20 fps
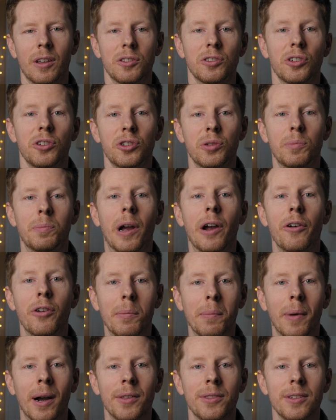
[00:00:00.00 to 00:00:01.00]
So you should bear
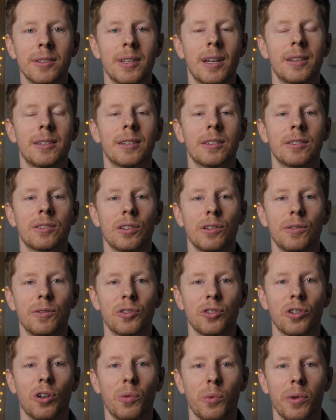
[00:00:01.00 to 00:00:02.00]
in mind the settings that you've
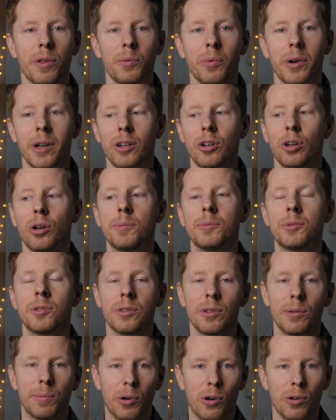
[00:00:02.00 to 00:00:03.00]
shot with when it comes to
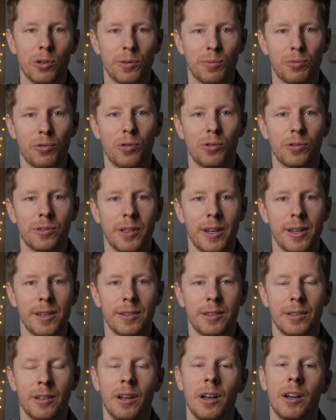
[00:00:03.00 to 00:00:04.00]
the post
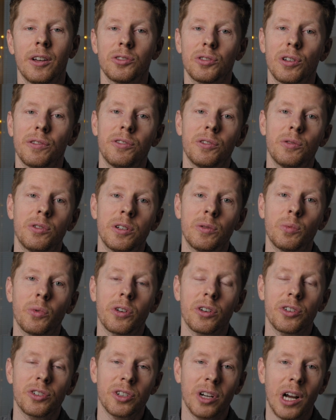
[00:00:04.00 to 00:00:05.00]
process. So if you did
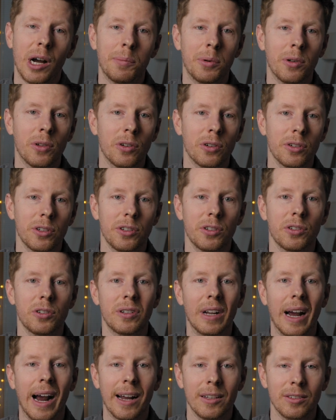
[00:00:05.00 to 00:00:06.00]
want a sharper look, you
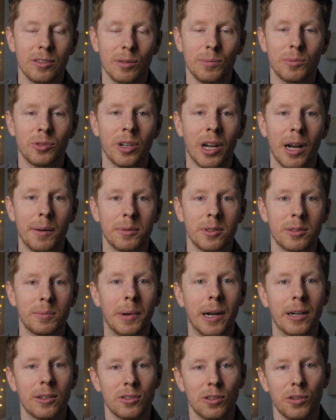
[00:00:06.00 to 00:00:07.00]
could add some sharpness
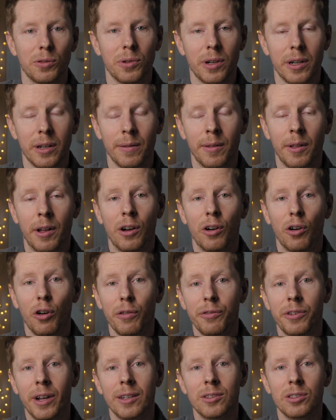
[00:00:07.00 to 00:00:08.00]
back to it. Or
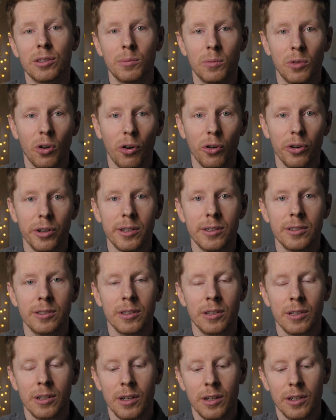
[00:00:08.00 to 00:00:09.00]
if you had some
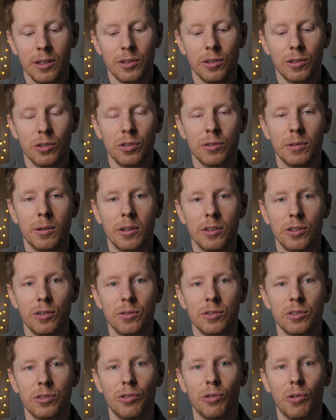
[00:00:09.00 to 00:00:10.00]
noise, you could
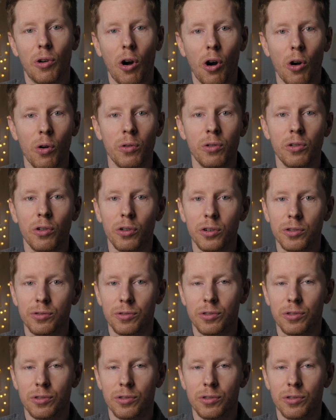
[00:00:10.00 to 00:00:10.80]
use your own noise